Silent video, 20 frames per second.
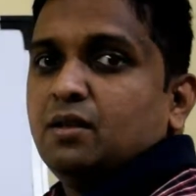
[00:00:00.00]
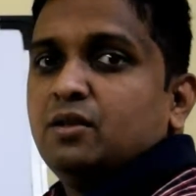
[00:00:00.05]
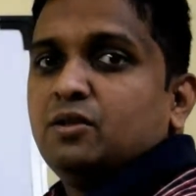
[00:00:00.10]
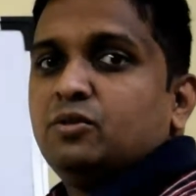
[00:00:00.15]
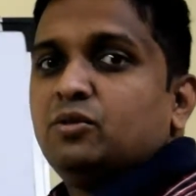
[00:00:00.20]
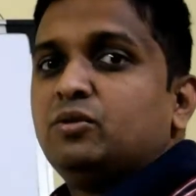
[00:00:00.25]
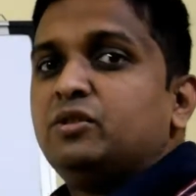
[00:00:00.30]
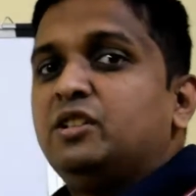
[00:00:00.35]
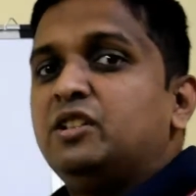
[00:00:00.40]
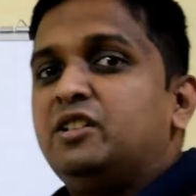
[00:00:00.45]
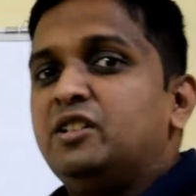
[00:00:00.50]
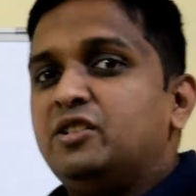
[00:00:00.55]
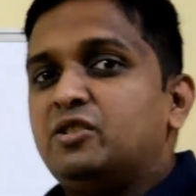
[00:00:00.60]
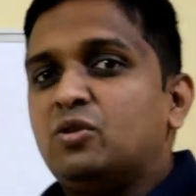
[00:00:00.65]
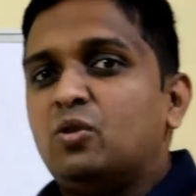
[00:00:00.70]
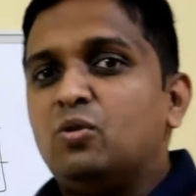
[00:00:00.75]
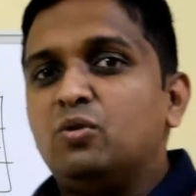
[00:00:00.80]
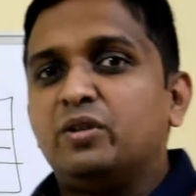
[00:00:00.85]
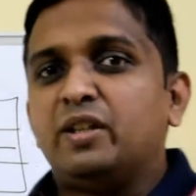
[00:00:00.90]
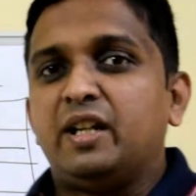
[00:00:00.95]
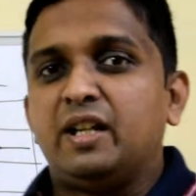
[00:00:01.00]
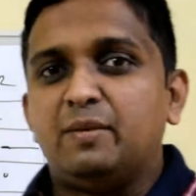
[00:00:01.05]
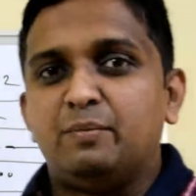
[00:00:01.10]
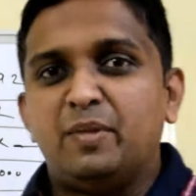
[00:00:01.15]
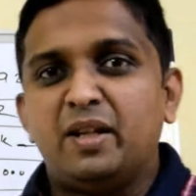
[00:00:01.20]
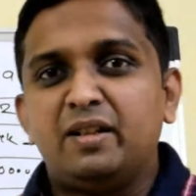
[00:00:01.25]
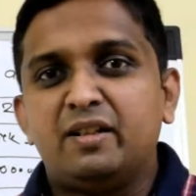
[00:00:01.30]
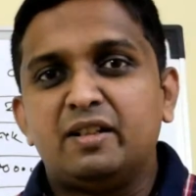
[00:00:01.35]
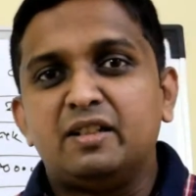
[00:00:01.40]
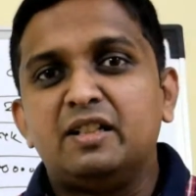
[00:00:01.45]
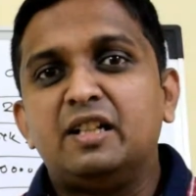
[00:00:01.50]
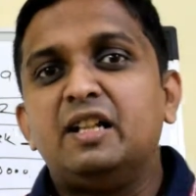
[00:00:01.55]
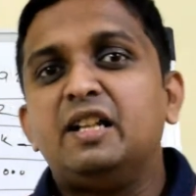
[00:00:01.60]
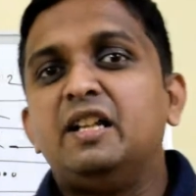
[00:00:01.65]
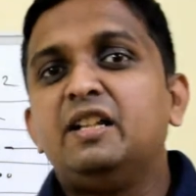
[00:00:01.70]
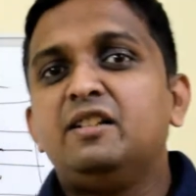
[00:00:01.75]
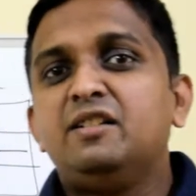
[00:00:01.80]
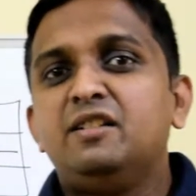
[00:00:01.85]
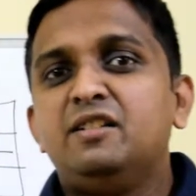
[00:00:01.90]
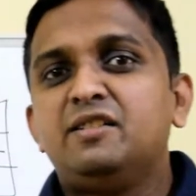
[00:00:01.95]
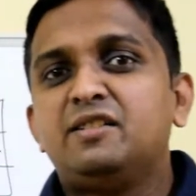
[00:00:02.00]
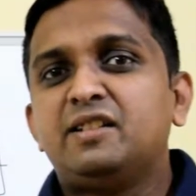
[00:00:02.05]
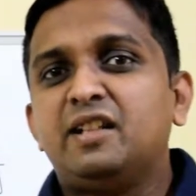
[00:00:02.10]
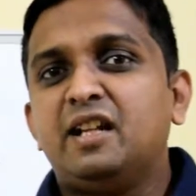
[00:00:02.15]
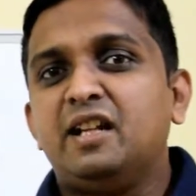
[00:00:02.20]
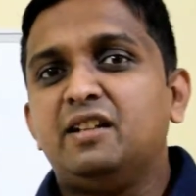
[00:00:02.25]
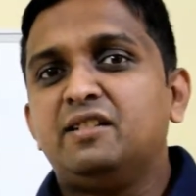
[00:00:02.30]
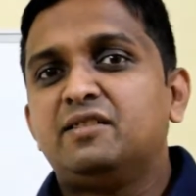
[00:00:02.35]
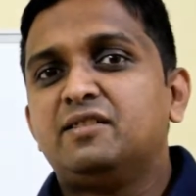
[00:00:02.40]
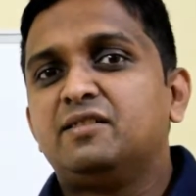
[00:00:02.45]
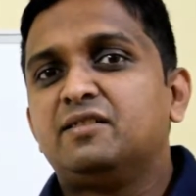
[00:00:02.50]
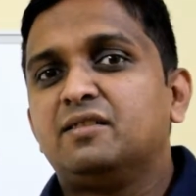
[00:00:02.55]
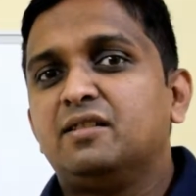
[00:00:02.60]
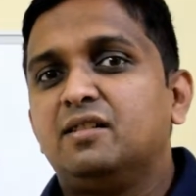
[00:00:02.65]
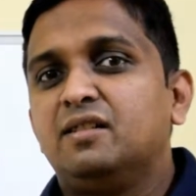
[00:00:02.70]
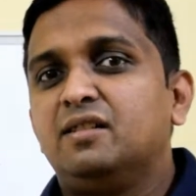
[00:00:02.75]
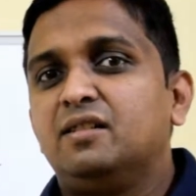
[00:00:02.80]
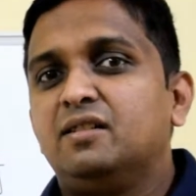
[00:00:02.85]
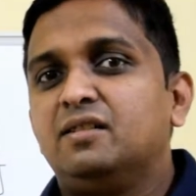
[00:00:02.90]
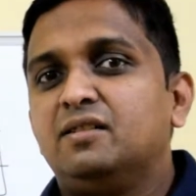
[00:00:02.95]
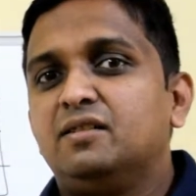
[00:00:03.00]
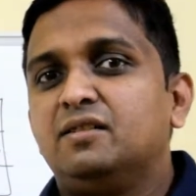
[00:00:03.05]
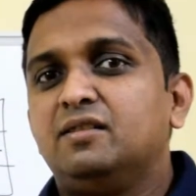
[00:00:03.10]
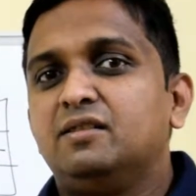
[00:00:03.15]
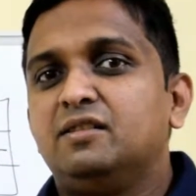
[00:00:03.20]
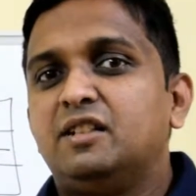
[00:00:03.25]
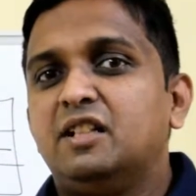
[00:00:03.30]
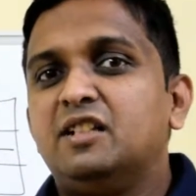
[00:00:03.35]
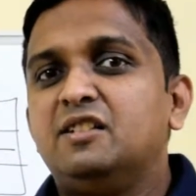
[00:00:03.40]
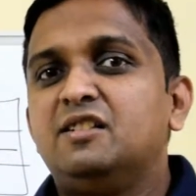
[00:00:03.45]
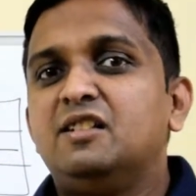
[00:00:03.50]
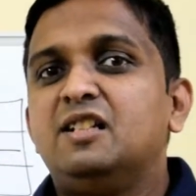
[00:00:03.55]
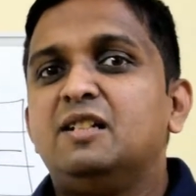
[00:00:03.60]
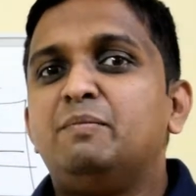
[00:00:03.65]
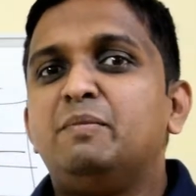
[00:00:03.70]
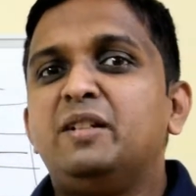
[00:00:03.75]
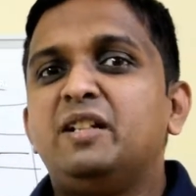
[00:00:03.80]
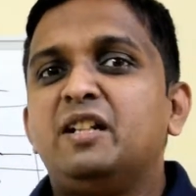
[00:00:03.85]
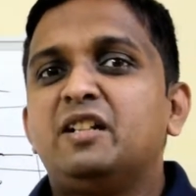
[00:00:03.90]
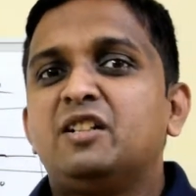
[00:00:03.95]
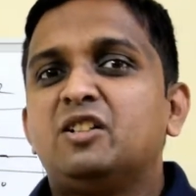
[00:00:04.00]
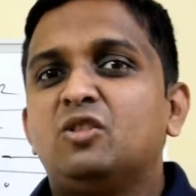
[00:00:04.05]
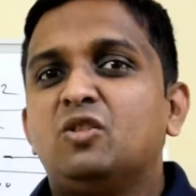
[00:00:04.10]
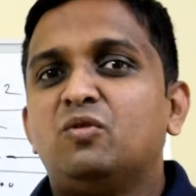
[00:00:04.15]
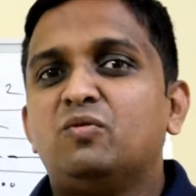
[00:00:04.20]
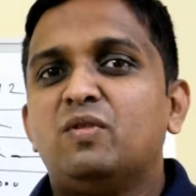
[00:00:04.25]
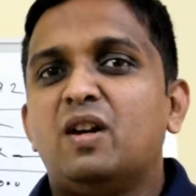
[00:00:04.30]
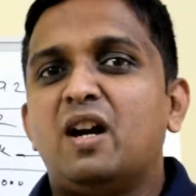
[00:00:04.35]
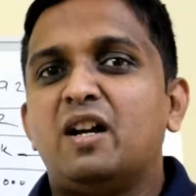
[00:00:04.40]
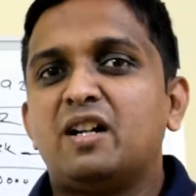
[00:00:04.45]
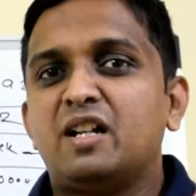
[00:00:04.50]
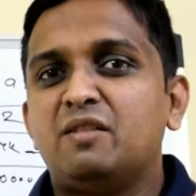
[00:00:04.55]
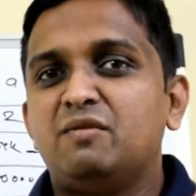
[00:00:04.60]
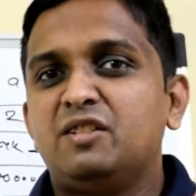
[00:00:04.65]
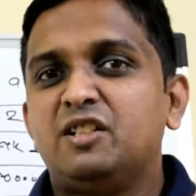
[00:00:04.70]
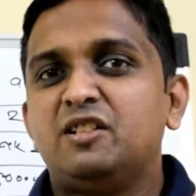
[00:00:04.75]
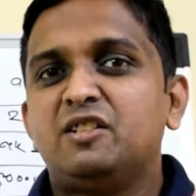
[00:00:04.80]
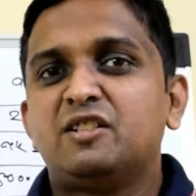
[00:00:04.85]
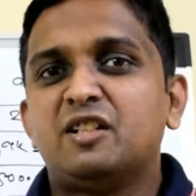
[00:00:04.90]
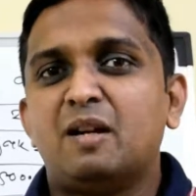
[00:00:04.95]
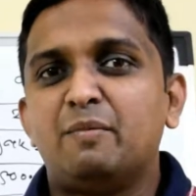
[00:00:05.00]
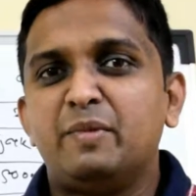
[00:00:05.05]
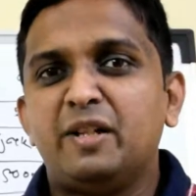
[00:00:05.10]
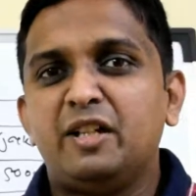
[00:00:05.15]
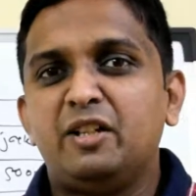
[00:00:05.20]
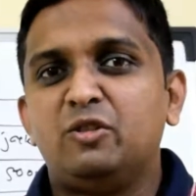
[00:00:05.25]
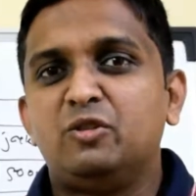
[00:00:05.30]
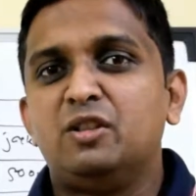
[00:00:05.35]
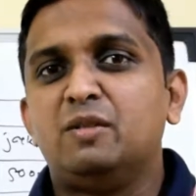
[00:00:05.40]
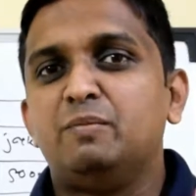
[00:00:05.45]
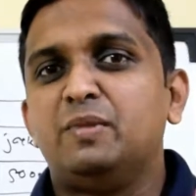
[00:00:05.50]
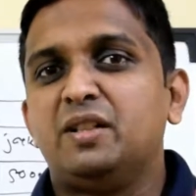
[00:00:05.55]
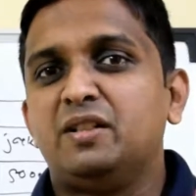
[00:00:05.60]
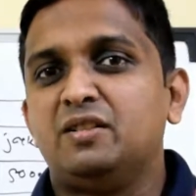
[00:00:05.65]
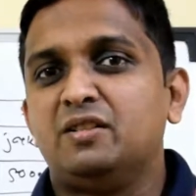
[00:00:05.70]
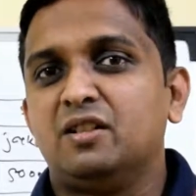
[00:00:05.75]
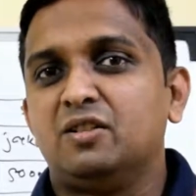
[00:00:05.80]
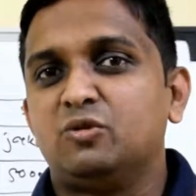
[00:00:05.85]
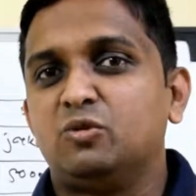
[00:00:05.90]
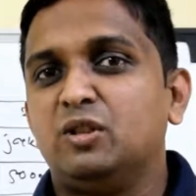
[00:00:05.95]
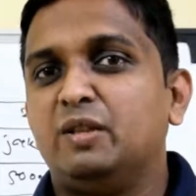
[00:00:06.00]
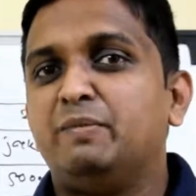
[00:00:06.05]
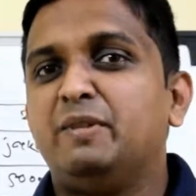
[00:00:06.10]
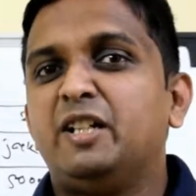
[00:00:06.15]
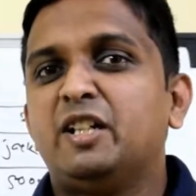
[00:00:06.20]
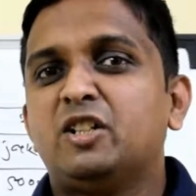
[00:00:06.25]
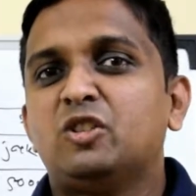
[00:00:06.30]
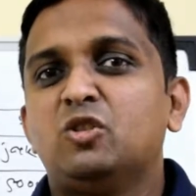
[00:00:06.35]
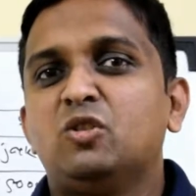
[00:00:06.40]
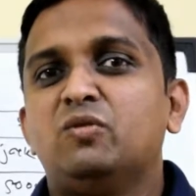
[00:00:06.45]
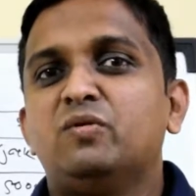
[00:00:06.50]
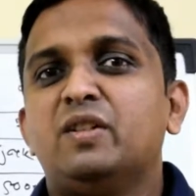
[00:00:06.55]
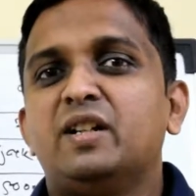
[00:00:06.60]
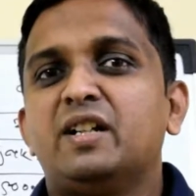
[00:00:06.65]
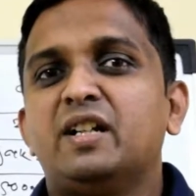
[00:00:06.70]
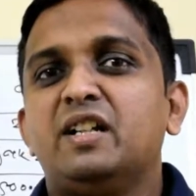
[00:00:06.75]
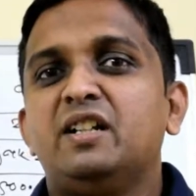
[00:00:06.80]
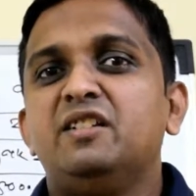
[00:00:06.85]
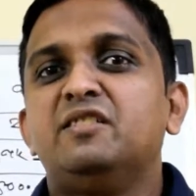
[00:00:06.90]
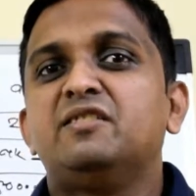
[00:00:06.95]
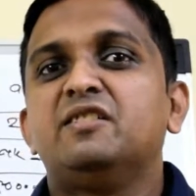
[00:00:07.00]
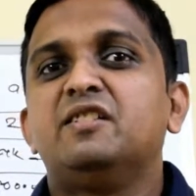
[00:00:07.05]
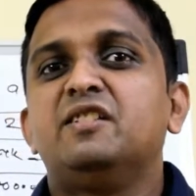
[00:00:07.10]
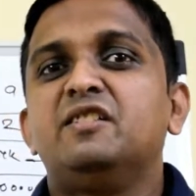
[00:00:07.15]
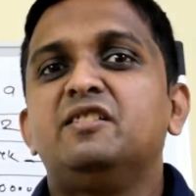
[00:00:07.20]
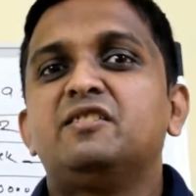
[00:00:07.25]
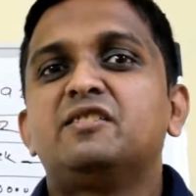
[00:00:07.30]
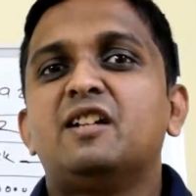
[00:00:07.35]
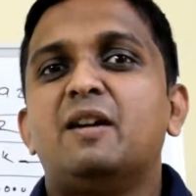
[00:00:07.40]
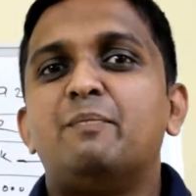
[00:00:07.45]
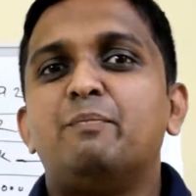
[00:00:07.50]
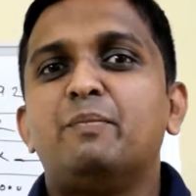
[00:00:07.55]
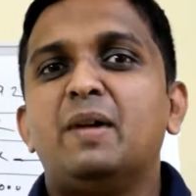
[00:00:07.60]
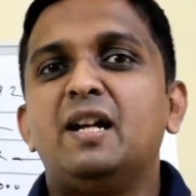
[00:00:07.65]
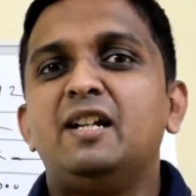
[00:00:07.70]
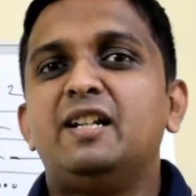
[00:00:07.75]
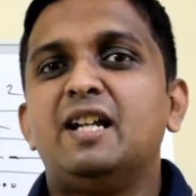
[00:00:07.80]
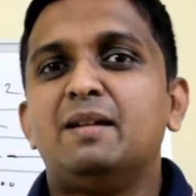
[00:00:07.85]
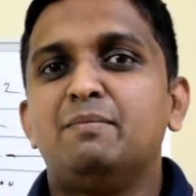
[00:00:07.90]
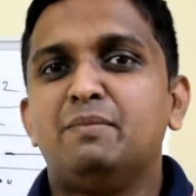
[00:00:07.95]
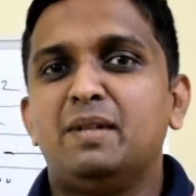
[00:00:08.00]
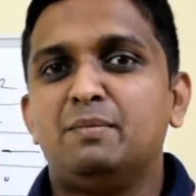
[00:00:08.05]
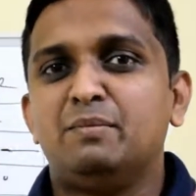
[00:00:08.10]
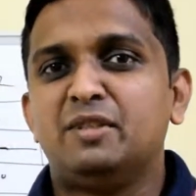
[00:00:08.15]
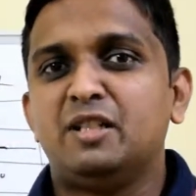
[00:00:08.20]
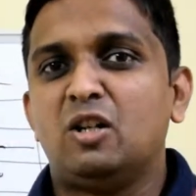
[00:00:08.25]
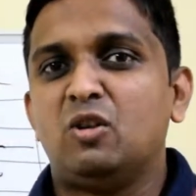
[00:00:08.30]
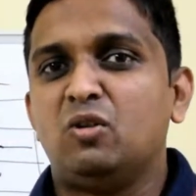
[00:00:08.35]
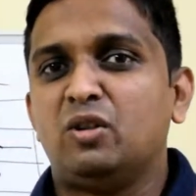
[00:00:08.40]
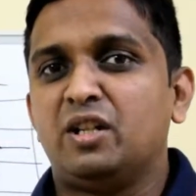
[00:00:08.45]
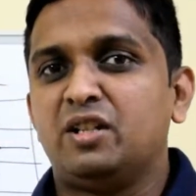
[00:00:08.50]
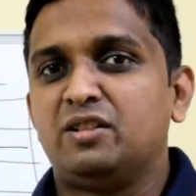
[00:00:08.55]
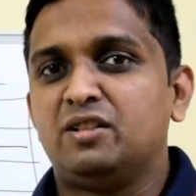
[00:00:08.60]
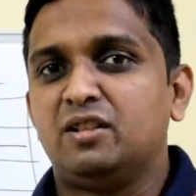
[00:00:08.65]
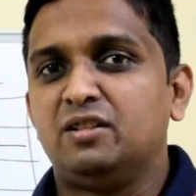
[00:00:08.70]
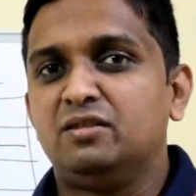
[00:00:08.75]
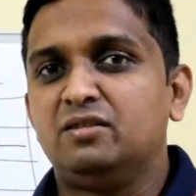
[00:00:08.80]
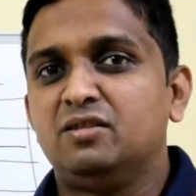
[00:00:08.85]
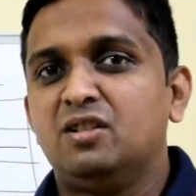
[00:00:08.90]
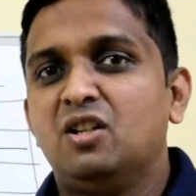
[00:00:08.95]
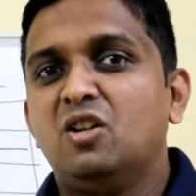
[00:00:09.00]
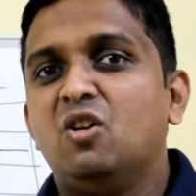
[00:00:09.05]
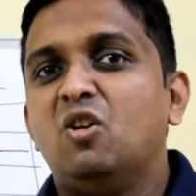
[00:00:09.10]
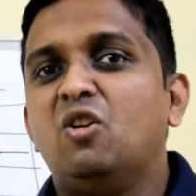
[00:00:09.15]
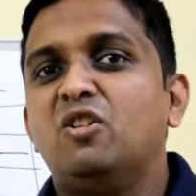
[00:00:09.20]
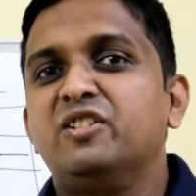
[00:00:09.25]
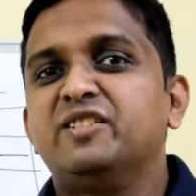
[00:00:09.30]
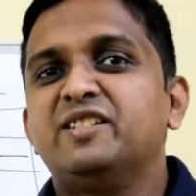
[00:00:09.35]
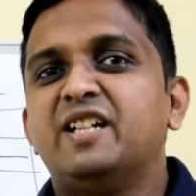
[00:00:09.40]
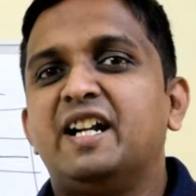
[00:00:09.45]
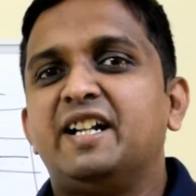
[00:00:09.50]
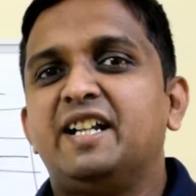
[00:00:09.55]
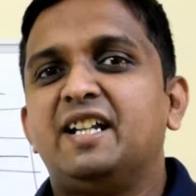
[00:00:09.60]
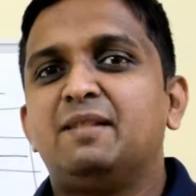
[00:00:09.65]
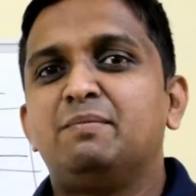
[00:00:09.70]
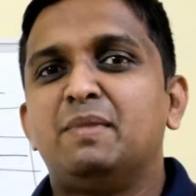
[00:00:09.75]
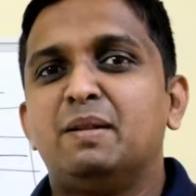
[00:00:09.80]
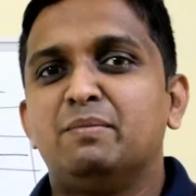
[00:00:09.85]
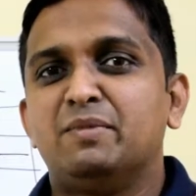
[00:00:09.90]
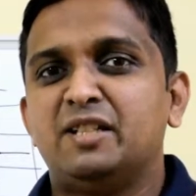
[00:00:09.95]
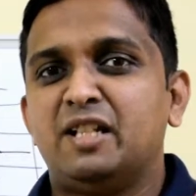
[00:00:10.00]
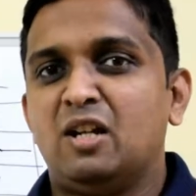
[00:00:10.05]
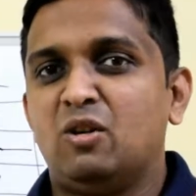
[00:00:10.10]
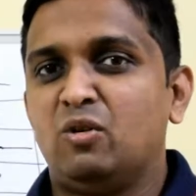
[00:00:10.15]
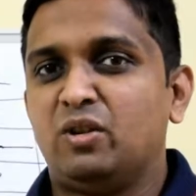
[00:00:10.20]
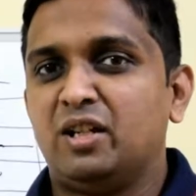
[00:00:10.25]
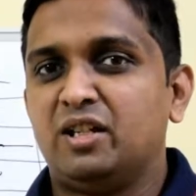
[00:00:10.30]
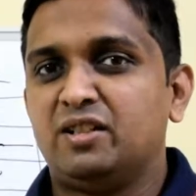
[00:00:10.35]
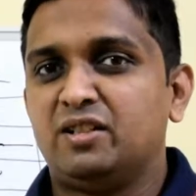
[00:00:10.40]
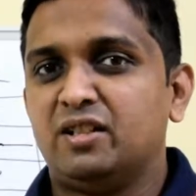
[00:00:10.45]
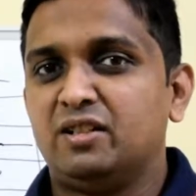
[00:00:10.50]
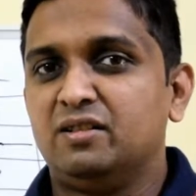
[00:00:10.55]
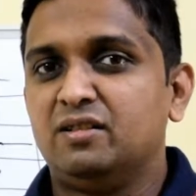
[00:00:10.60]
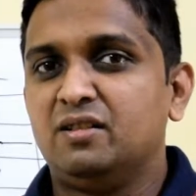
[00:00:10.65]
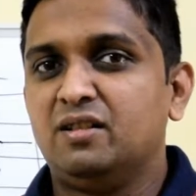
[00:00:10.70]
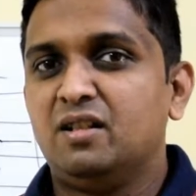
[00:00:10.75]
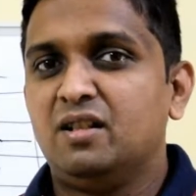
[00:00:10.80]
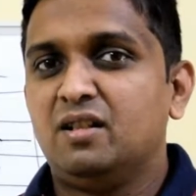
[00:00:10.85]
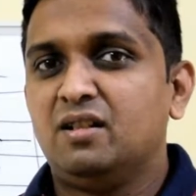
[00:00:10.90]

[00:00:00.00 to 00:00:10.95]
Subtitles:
So this is okay, but in this case there is a limitation of array which is coming into the picture. So limitation of array is it is compile time memory allocation or static memory allocation.